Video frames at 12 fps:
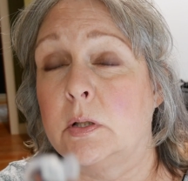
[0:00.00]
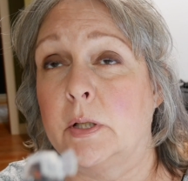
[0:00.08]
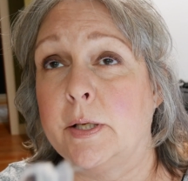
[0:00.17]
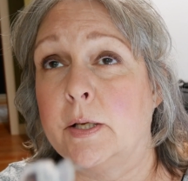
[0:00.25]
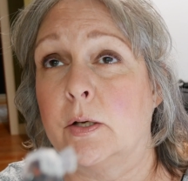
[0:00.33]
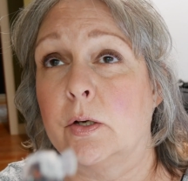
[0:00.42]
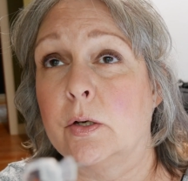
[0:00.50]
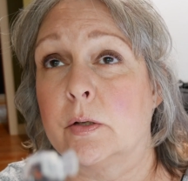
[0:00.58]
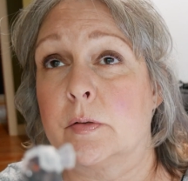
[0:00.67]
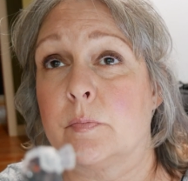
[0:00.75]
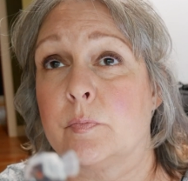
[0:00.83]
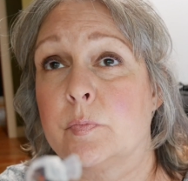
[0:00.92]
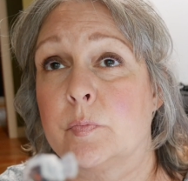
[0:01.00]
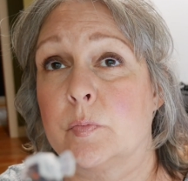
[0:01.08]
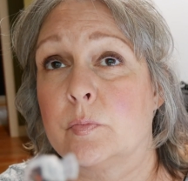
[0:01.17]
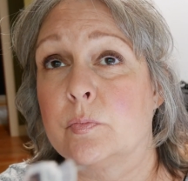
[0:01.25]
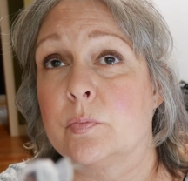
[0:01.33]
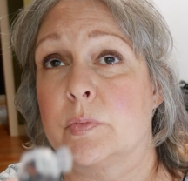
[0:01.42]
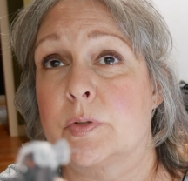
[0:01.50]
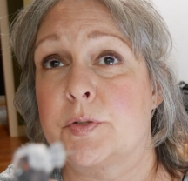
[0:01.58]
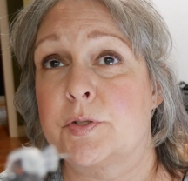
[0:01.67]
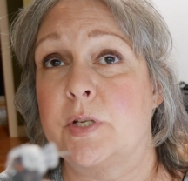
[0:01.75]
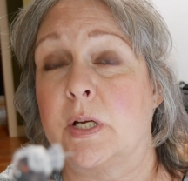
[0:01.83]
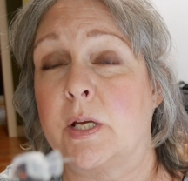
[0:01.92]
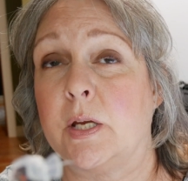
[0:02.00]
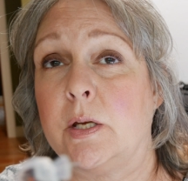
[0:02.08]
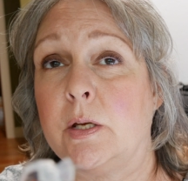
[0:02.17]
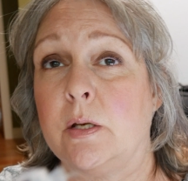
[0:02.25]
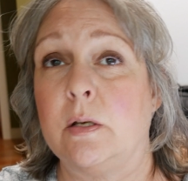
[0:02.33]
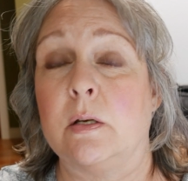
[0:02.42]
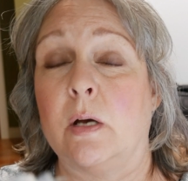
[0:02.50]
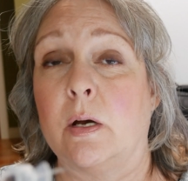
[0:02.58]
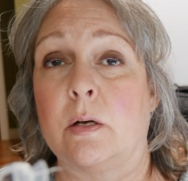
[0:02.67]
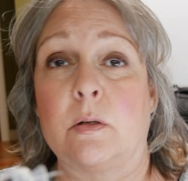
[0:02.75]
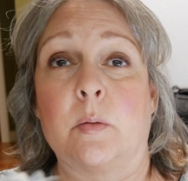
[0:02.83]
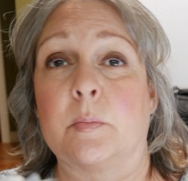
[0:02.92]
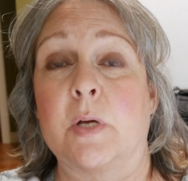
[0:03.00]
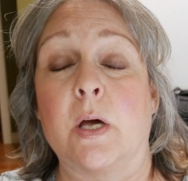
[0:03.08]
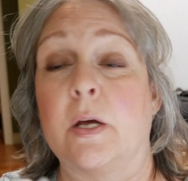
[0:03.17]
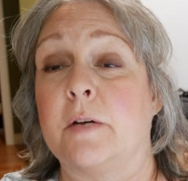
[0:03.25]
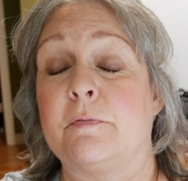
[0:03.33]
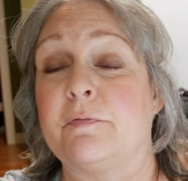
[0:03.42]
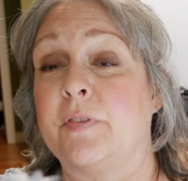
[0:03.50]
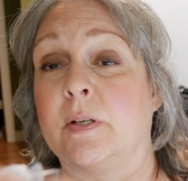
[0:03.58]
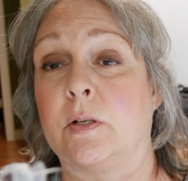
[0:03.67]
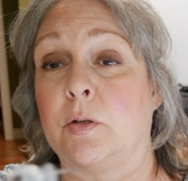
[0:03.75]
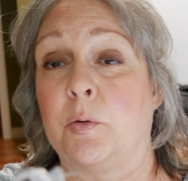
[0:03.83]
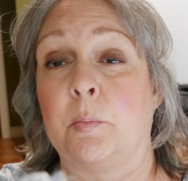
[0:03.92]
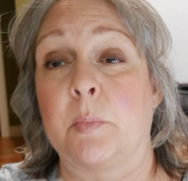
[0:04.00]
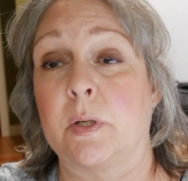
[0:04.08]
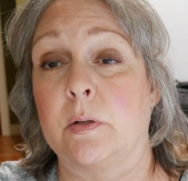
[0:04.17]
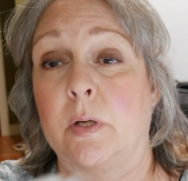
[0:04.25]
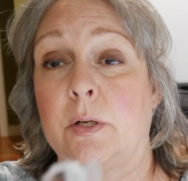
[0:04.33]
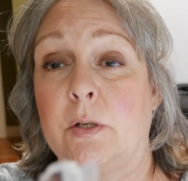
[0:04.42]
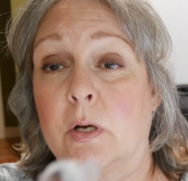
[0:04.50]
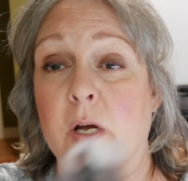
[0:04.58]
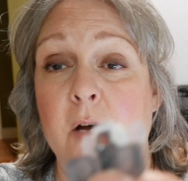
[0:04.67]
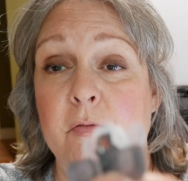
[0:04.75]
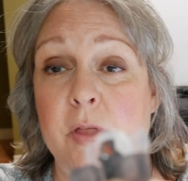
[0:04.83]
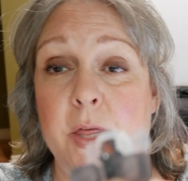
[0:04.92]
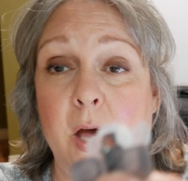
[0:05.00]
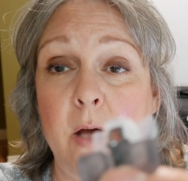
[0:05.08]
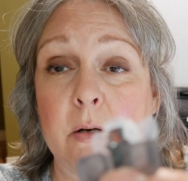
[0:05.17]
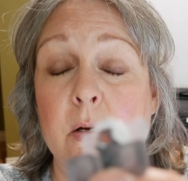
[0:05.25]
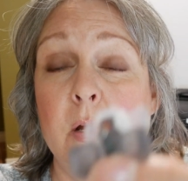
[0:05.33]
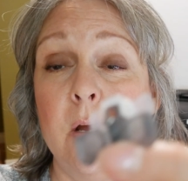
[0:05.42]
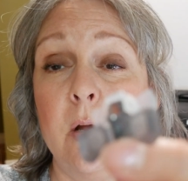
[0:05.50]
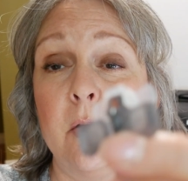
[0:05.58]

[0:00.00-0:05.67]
clear sticky kind of film, and you cover that.